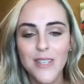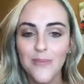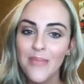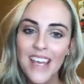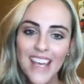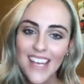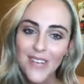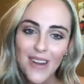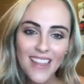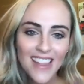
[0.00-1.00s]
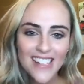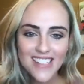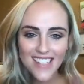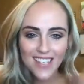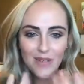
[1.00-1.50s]
So anyway,
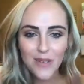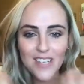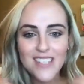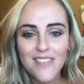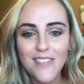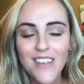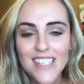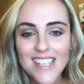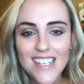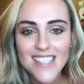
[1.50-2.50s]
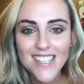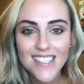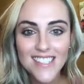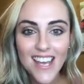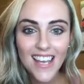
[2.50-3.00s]
that's it. I hope you guys have a
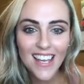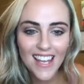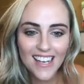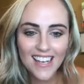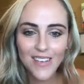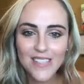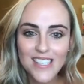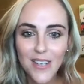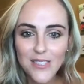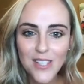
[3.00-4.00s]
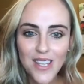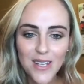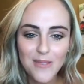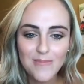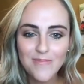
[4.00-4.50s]
fantastic day, and I can't wait to hear what you think.